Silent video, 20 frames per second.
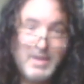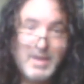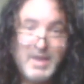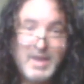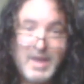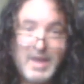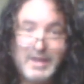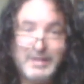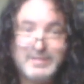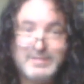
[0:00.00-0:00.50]

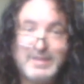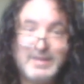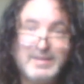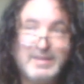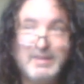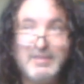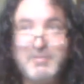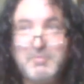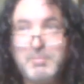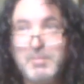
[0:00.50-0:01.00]
and say Deep
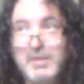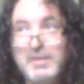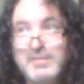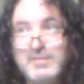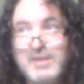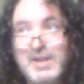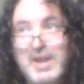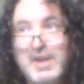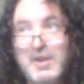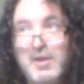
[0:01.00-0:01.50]
Space
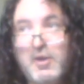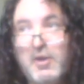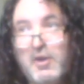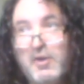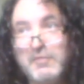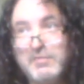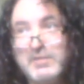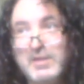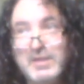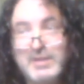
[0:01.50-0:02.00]
Nine
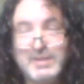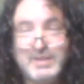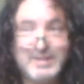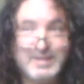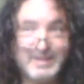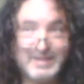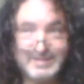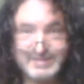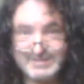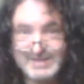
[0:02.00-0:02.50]
often did the
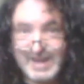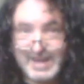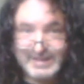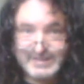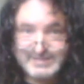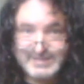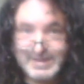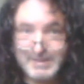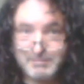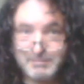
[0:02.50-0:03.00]
exact
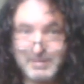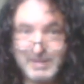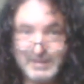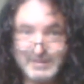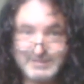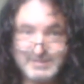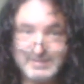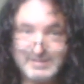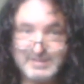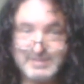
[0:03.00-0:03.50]
same things that
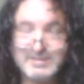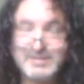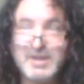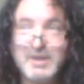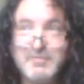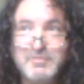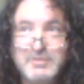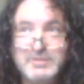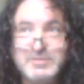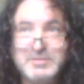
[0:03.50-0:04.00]

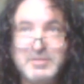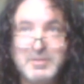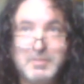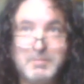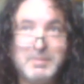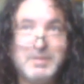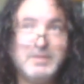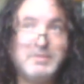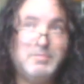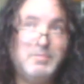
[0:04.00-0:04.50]
Discovery's doing
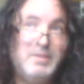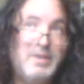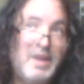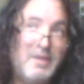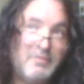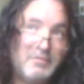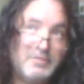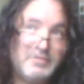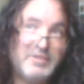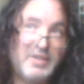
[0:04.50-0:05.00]
because we never
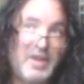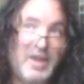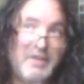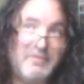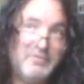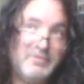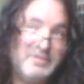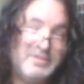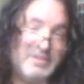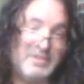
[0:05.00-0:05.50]
saw every
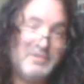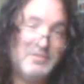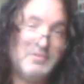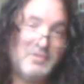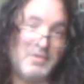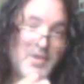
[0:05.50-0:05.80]
single